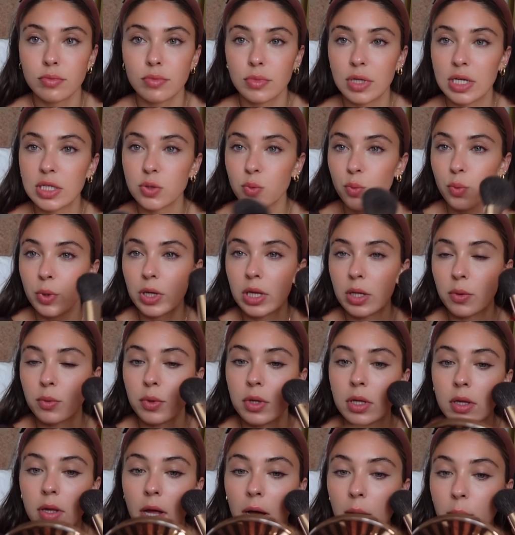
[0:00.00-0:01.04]
is really,
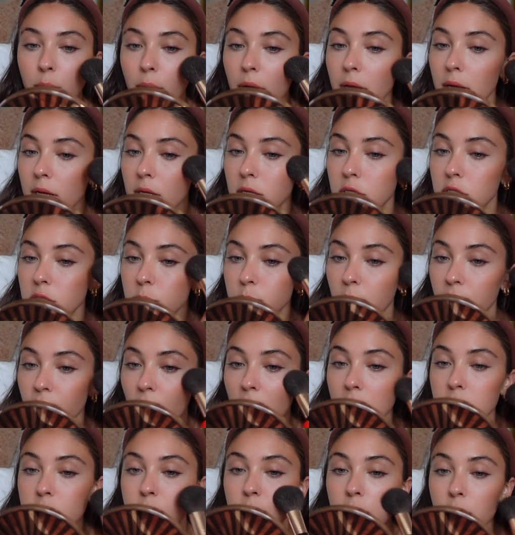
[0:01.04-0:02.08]
really lightweight. And it just
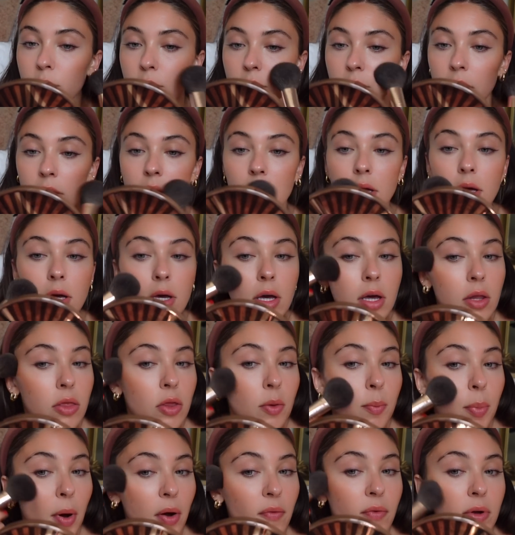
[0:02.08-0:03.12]
provides me with like the
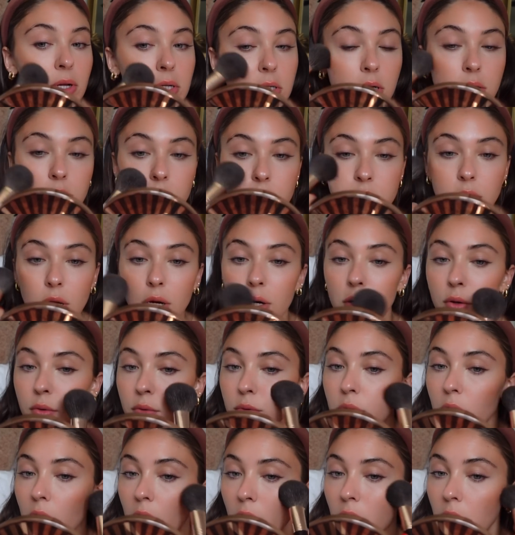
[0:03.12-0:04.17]
perfect
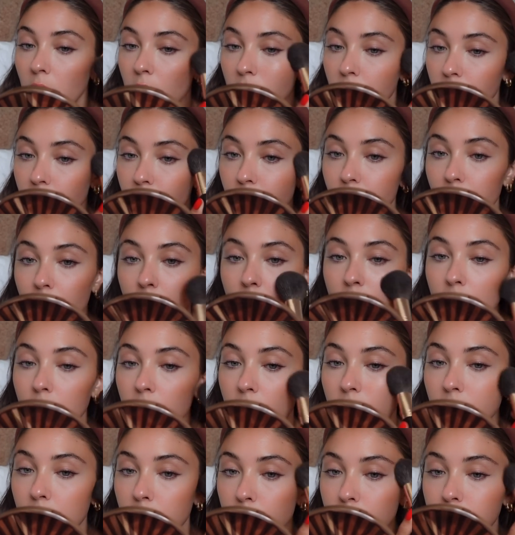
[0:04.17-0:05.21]
undertone of
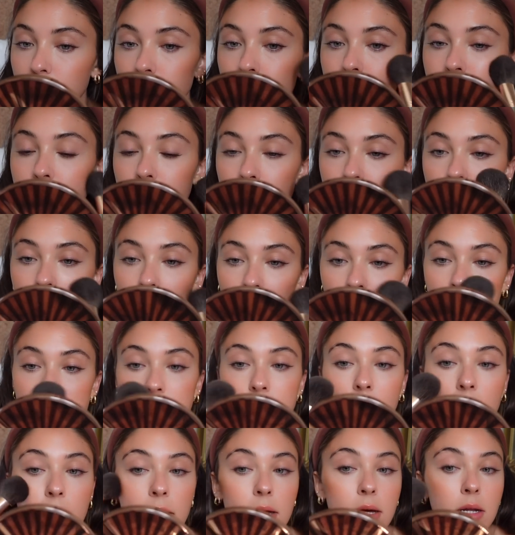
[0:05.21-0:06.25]
um, like a
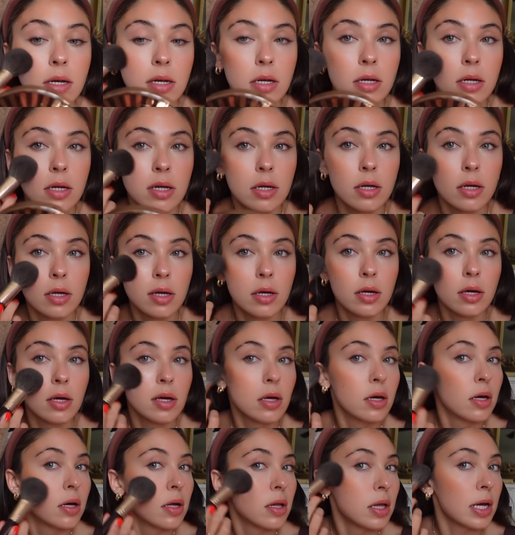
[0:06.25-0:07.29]
tan.
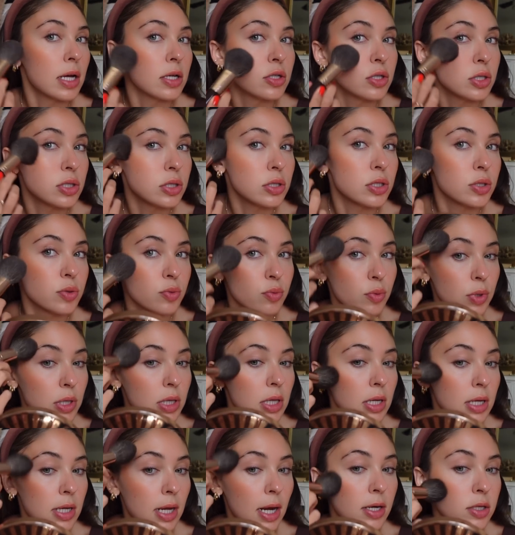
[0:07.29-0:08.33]
Like it just looks
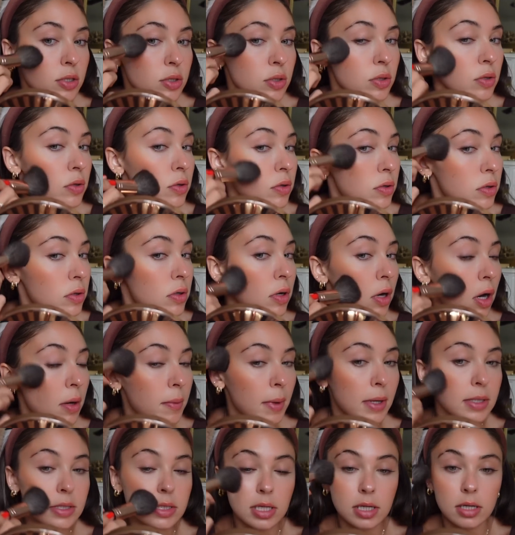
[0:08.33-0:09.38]
really natural on
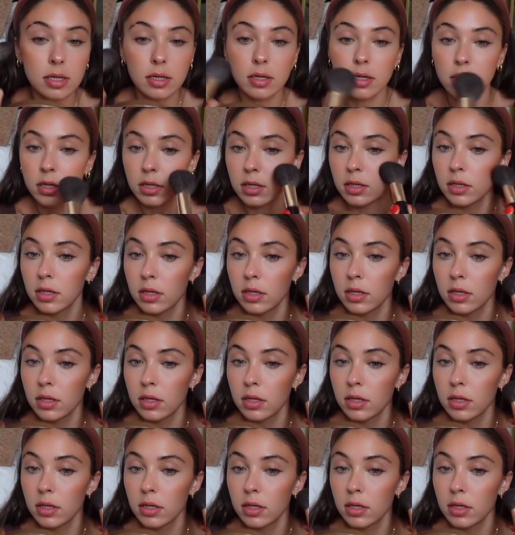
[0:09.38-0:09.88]
my skin.